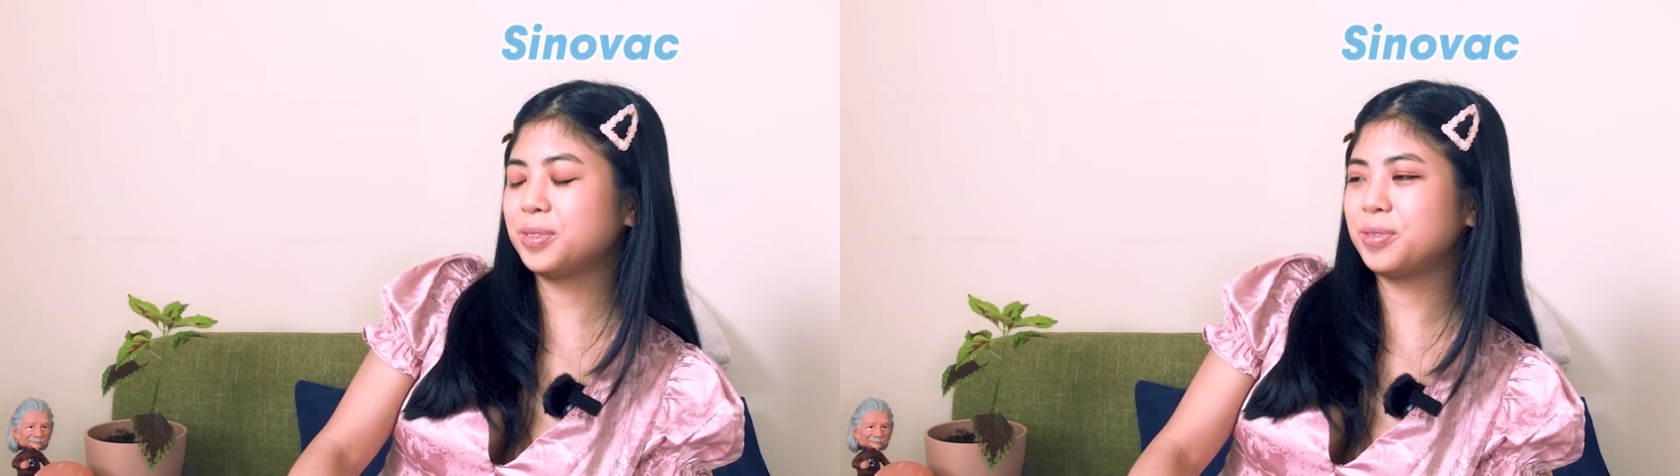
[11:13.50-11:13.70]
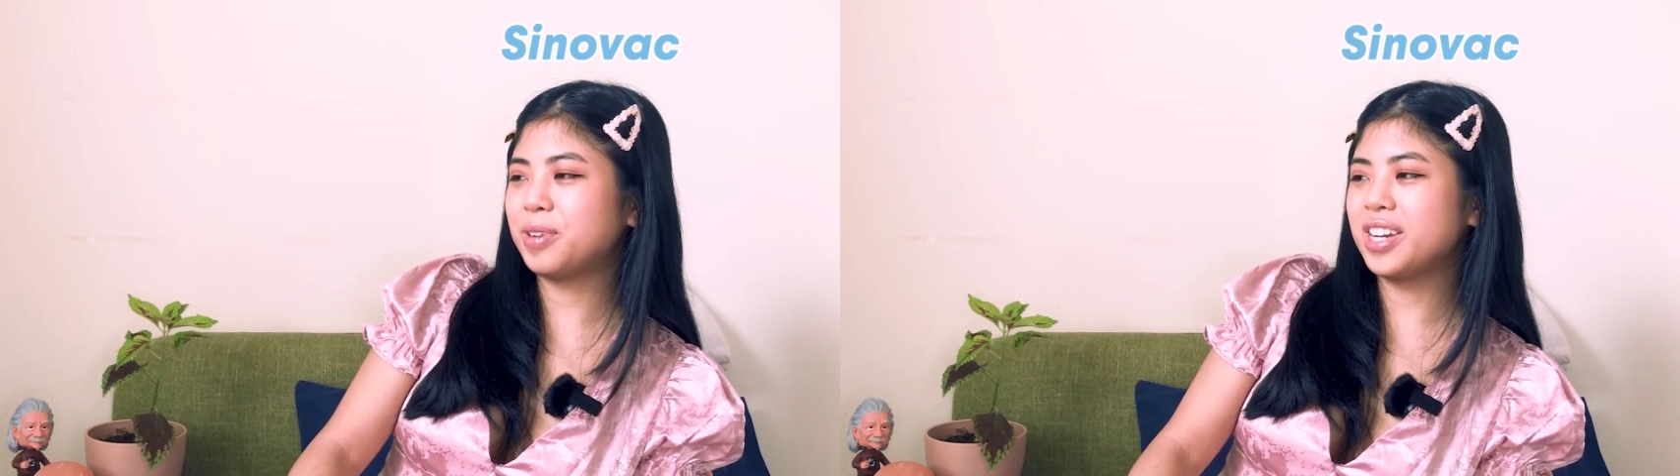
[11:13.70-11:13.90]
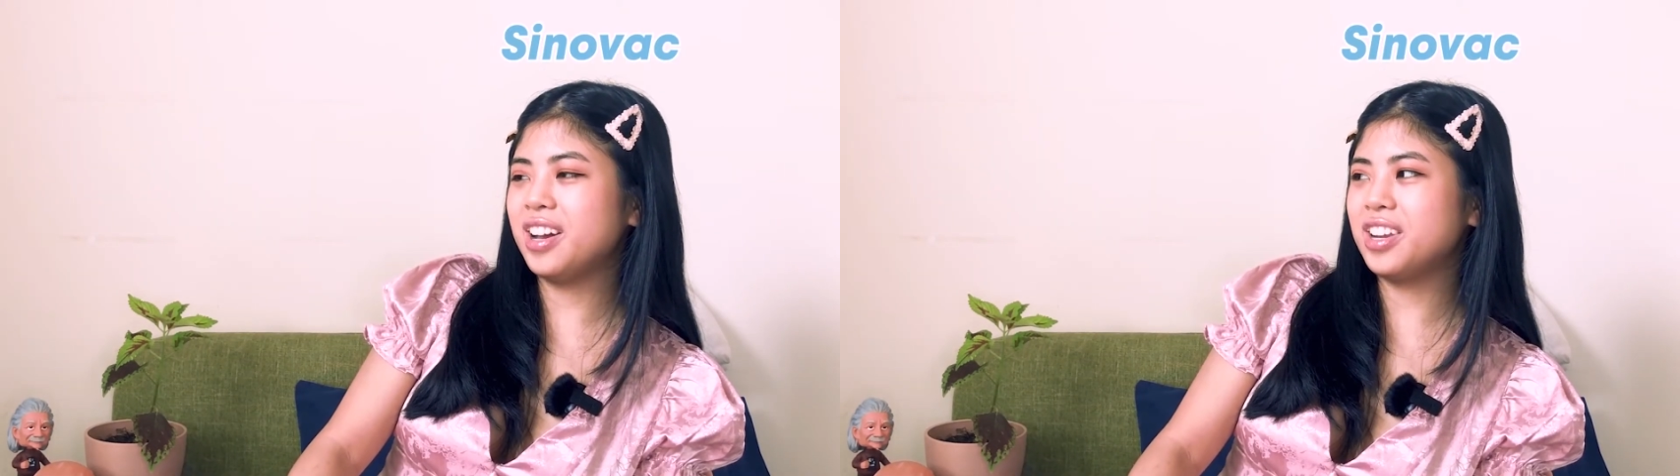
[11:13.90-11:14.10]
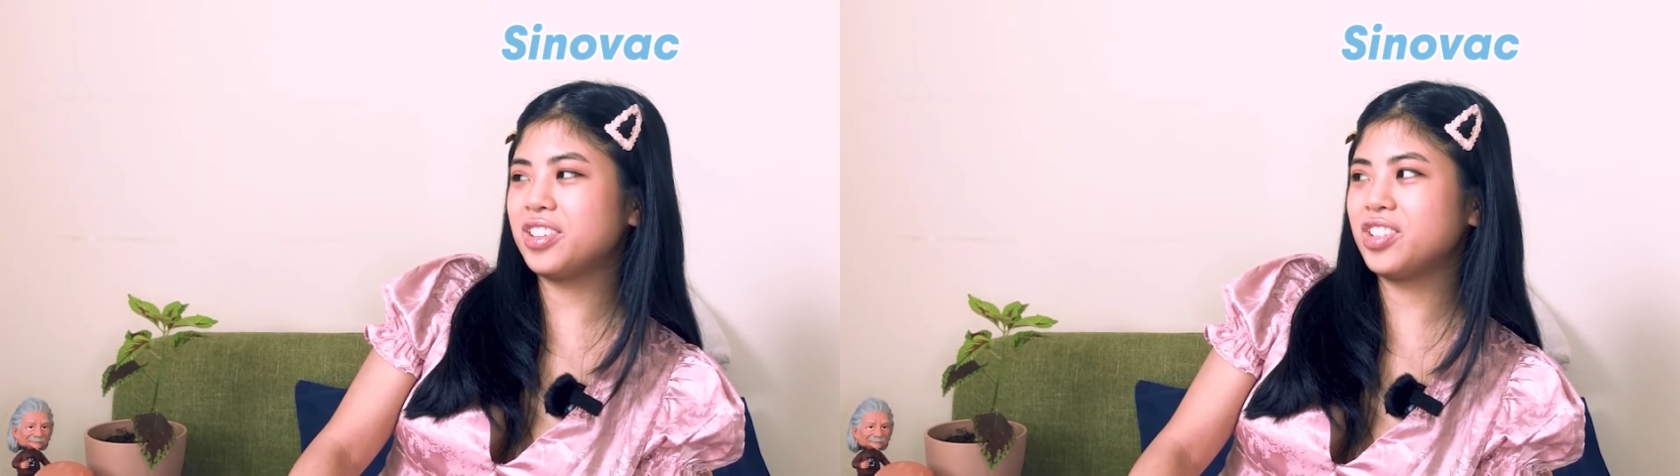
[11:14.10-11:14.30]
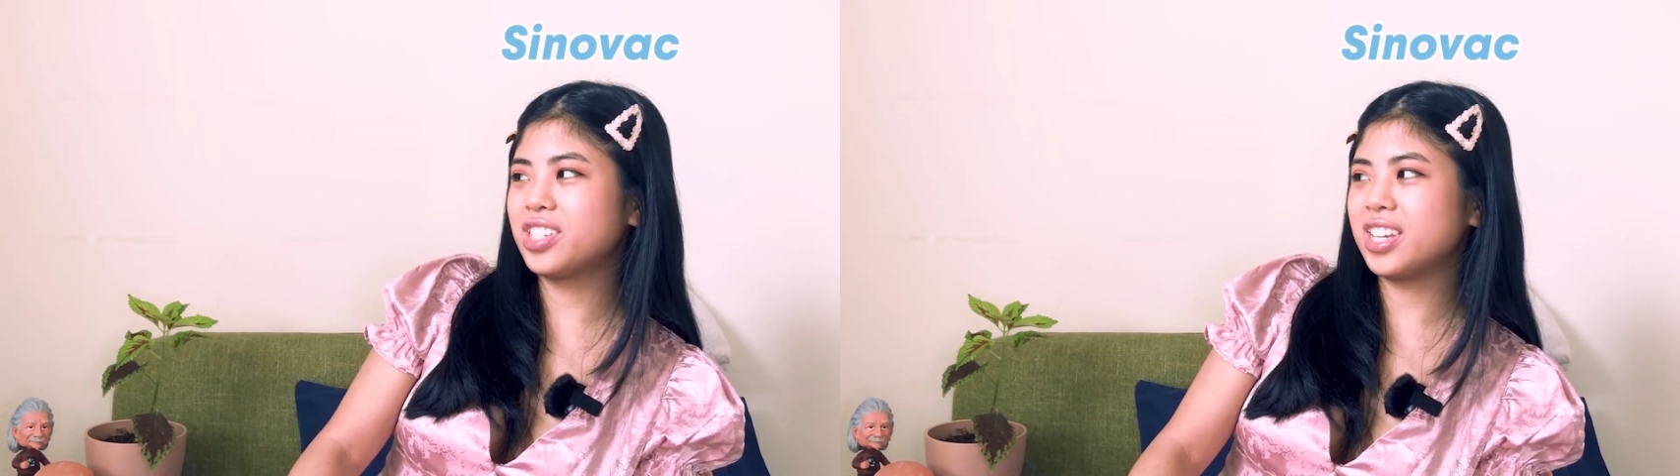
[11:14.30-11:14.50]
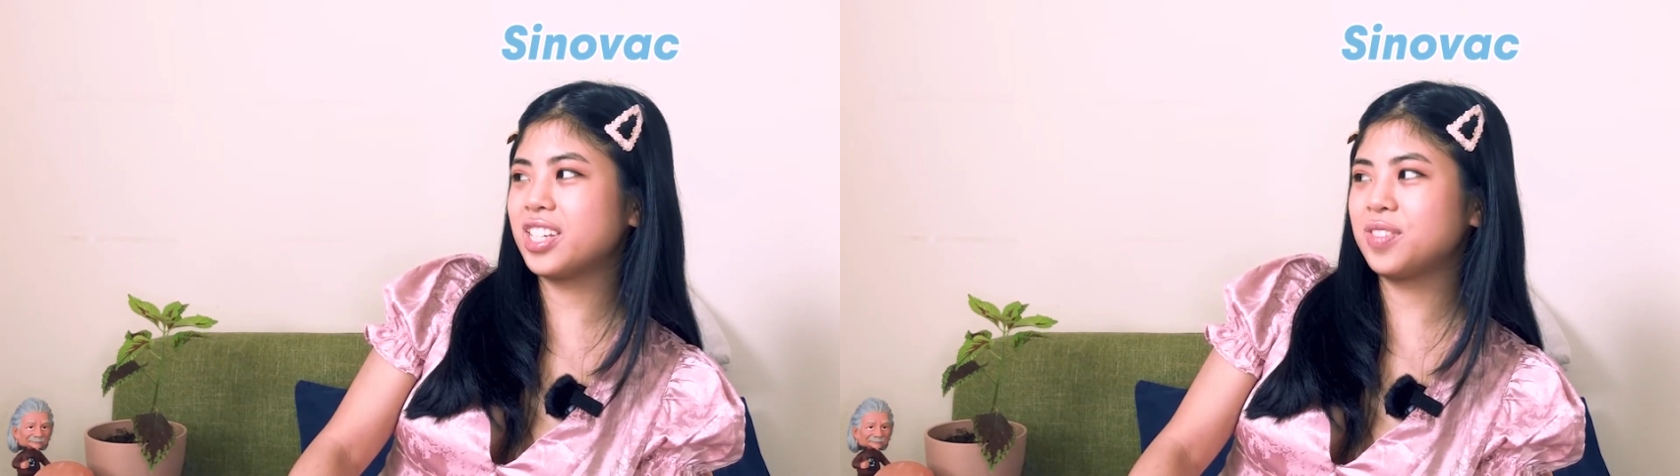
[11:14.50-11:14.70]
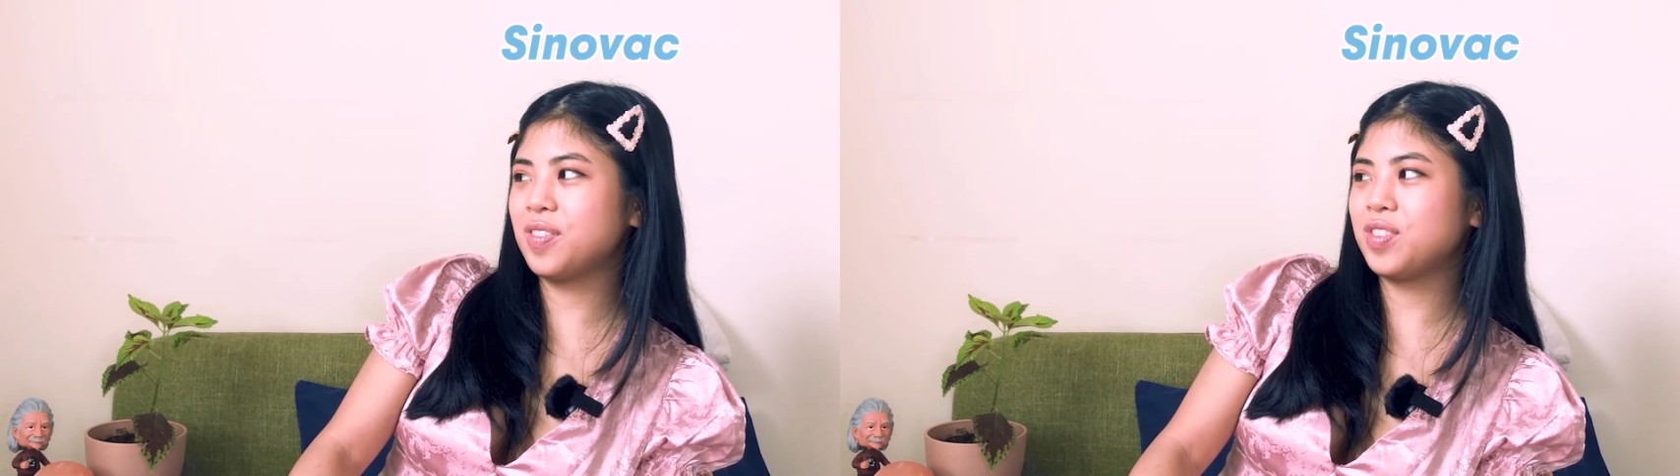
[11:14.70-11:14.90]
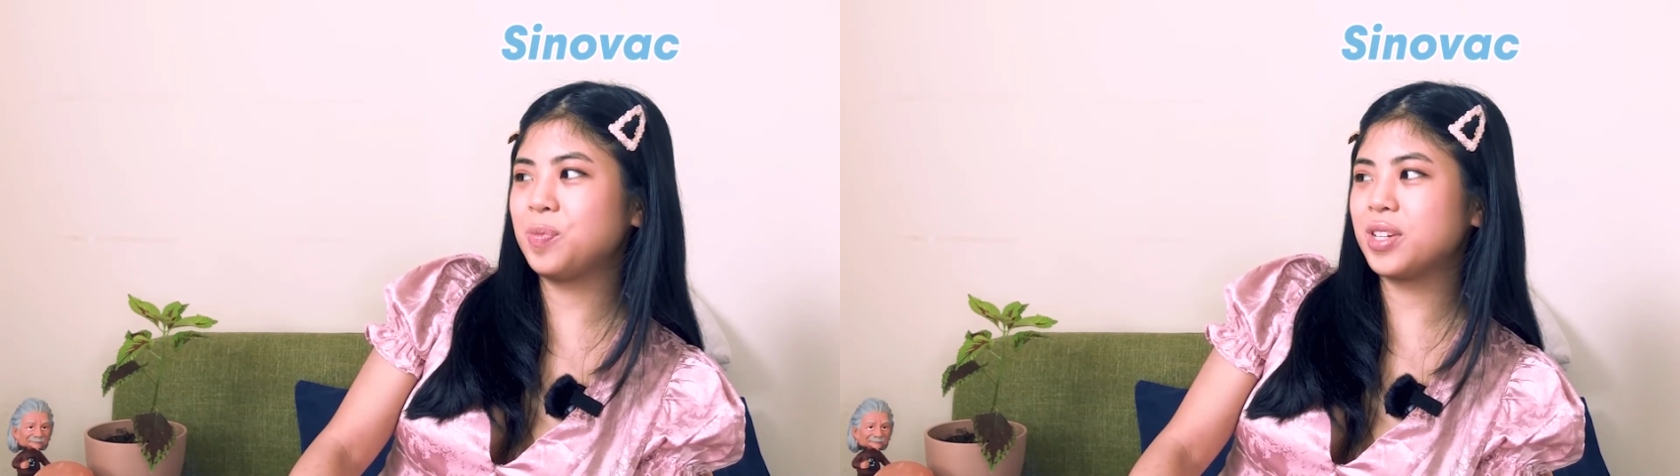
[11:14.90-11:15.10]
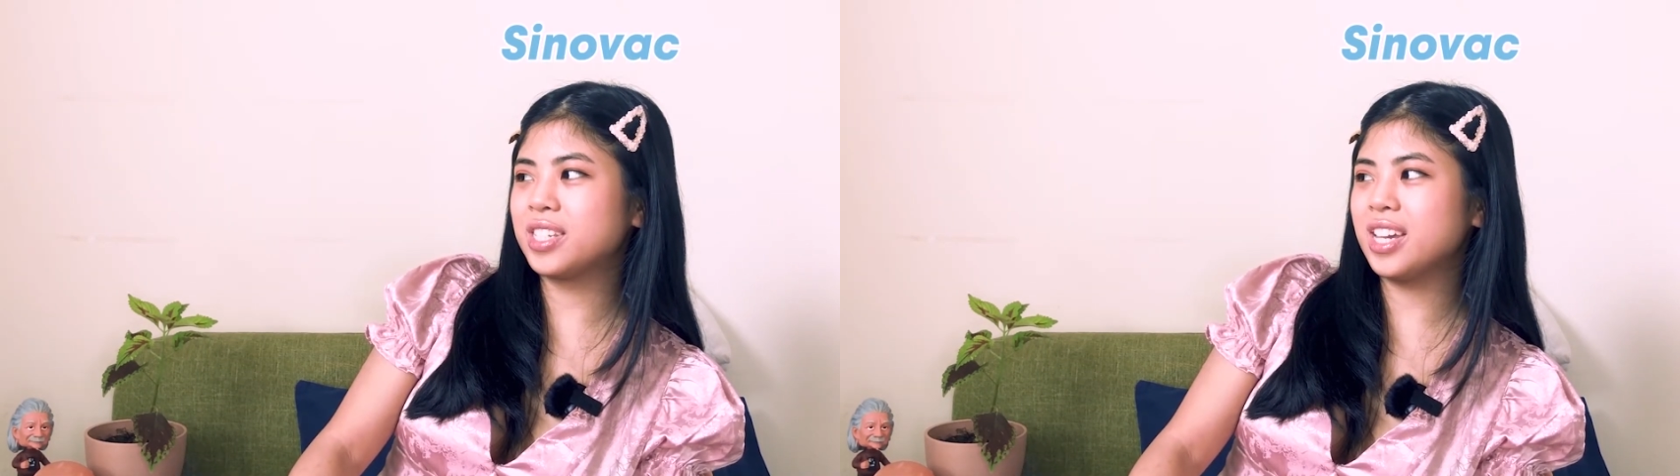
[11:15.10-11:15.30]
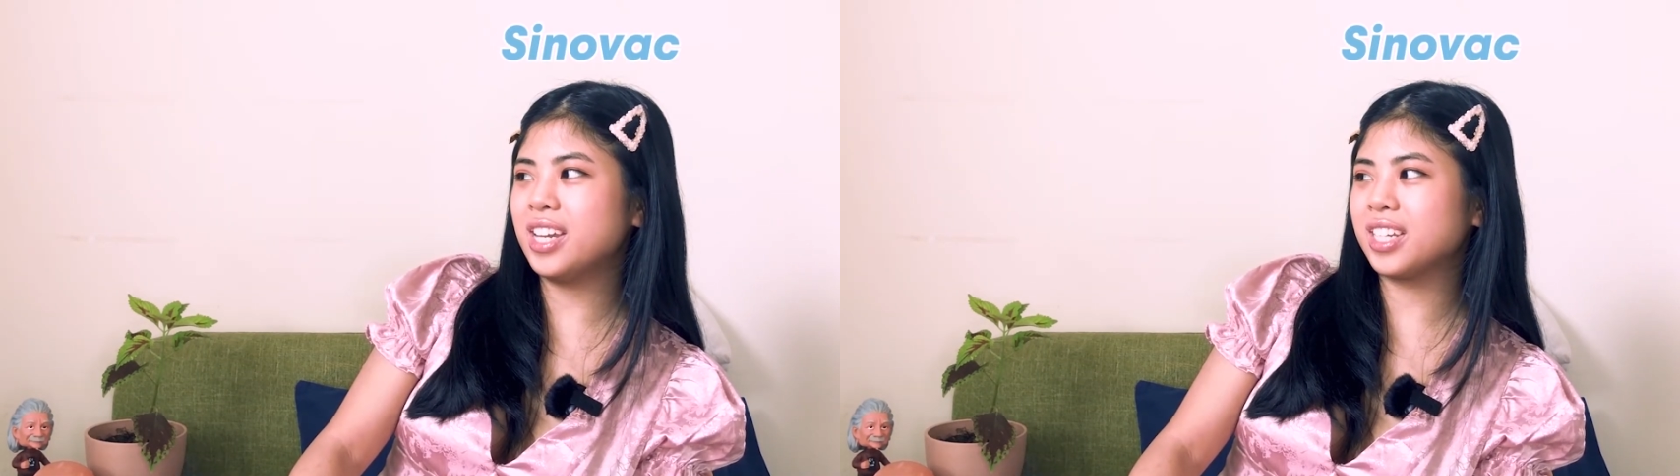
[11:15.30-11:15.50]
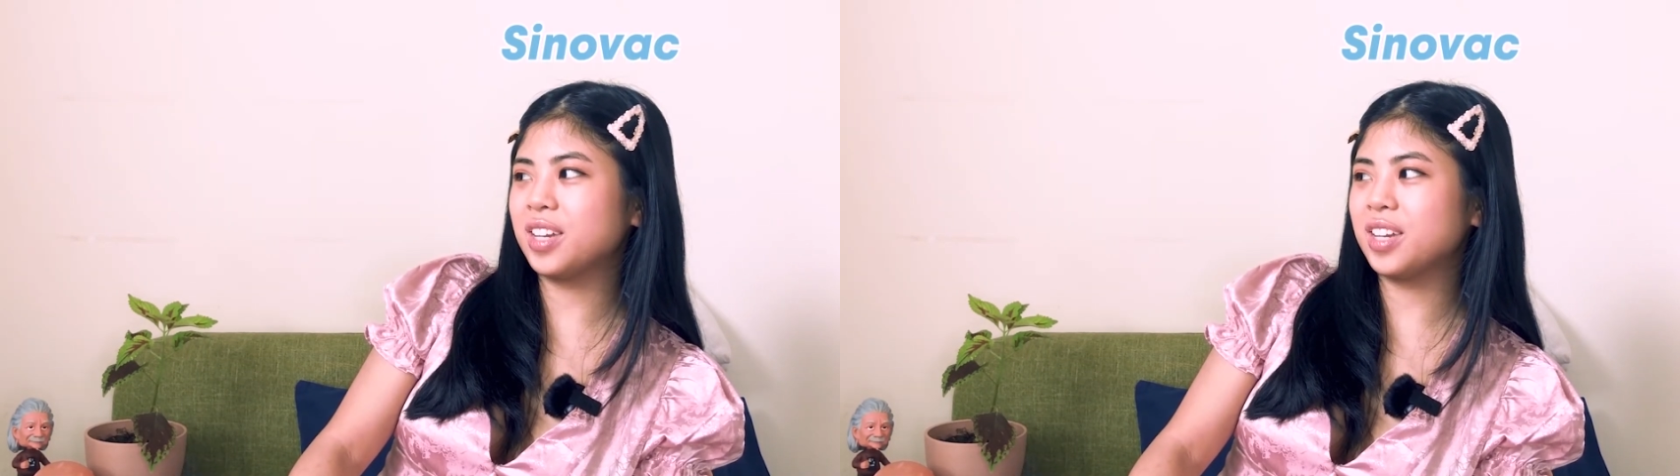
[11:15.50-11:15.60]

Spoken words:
Why not? You just said it's 50%.